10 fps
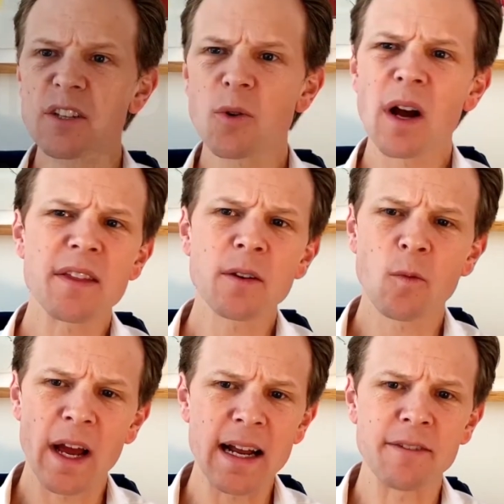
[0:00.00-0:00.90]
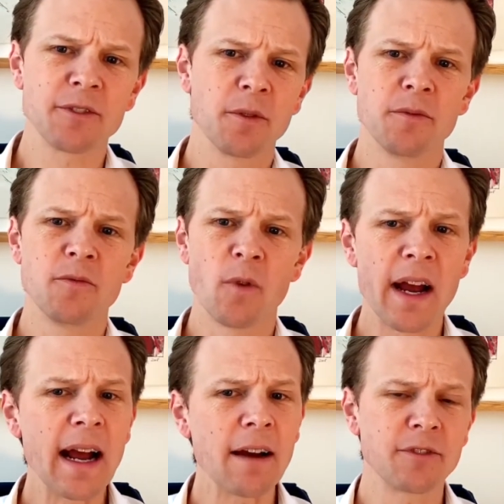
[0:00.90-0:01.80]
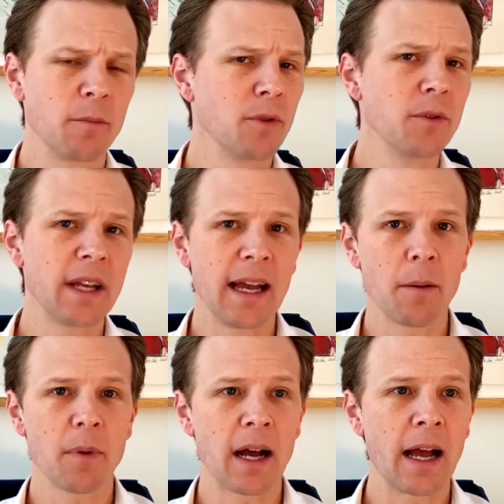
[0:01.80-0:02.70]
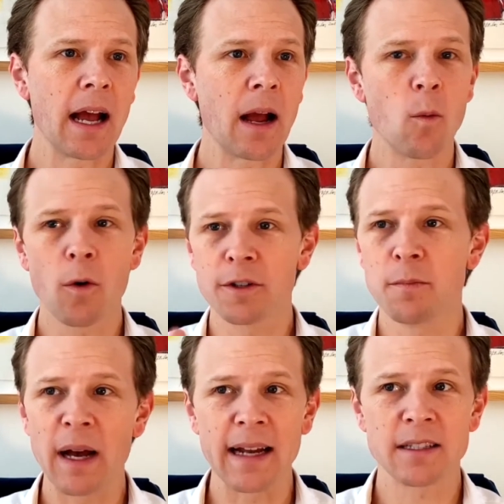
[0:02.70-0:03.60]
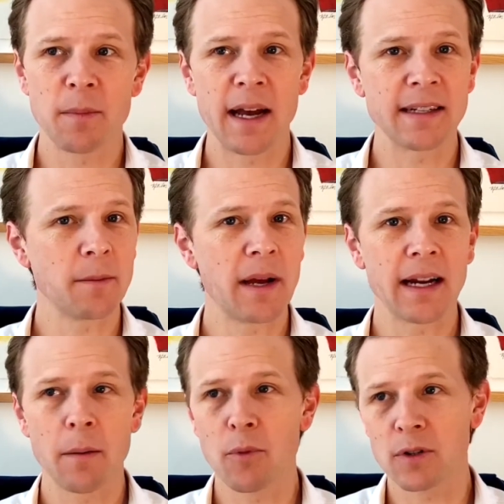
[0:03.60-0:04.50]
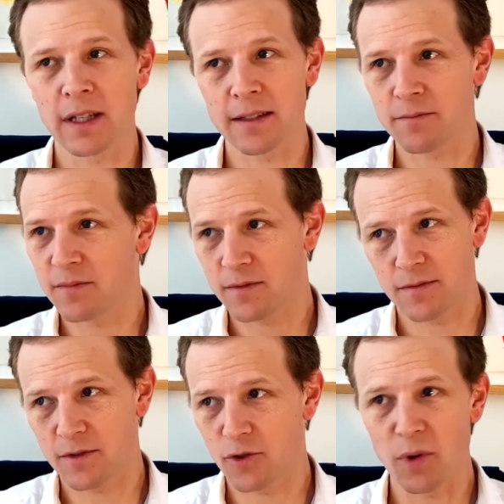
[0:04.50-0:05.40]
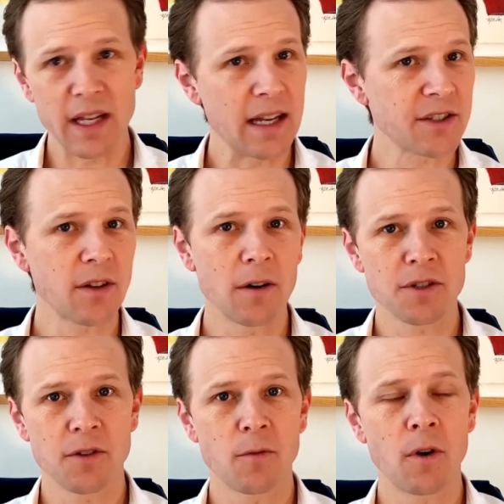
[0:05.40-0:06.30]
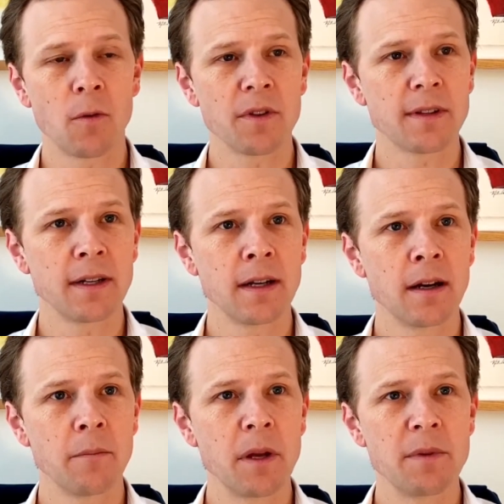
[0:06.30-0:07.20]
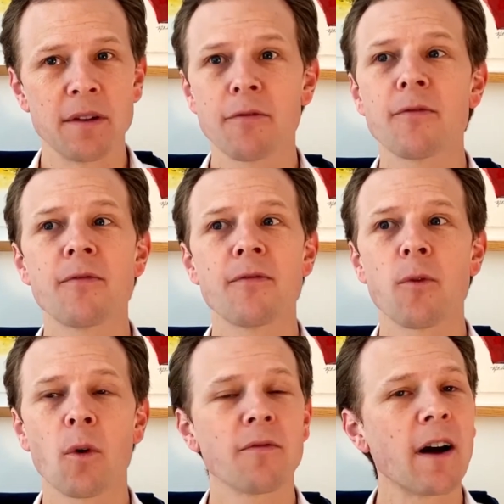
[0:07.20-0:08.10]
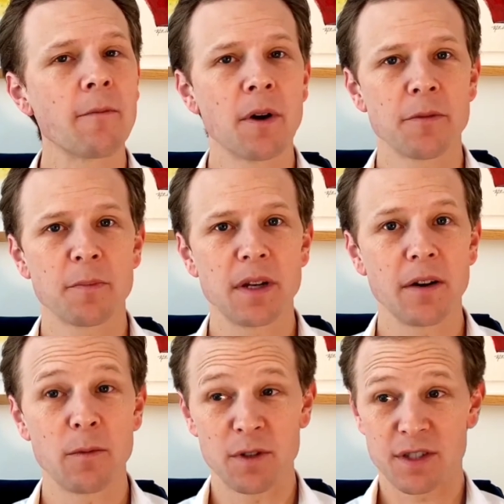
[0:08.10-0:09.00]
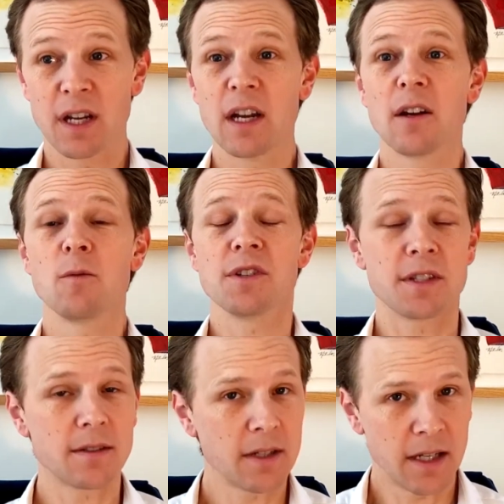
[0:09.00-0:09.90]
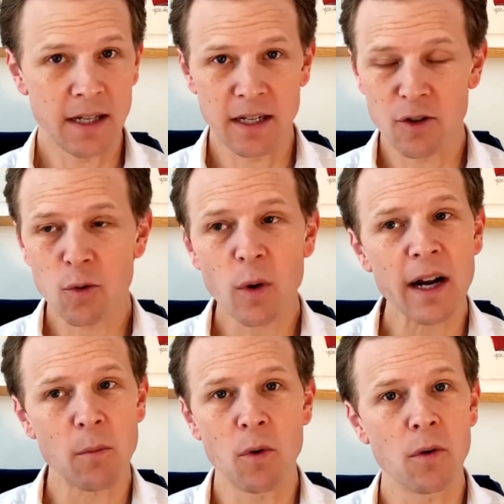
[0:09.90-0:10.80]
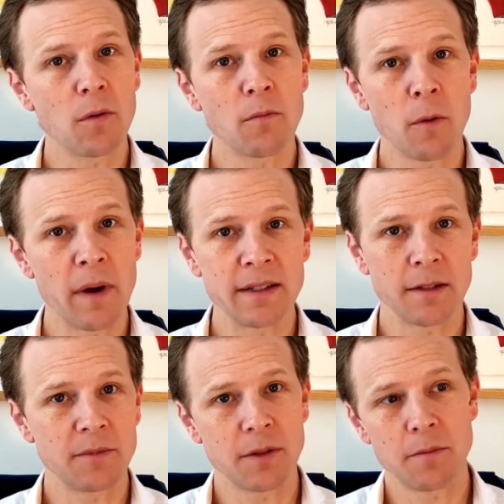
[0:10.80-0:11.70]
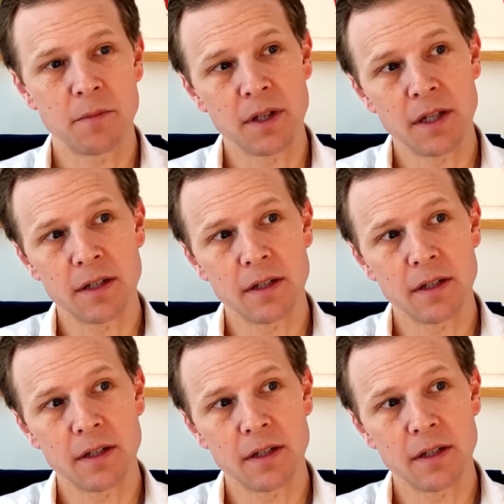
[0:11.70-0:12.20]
So I think right after boot camp, I worked back to back to back. I booked like 3 guest stars in a row within maybe a 4 or 5 month period, which was an incredible momentum to be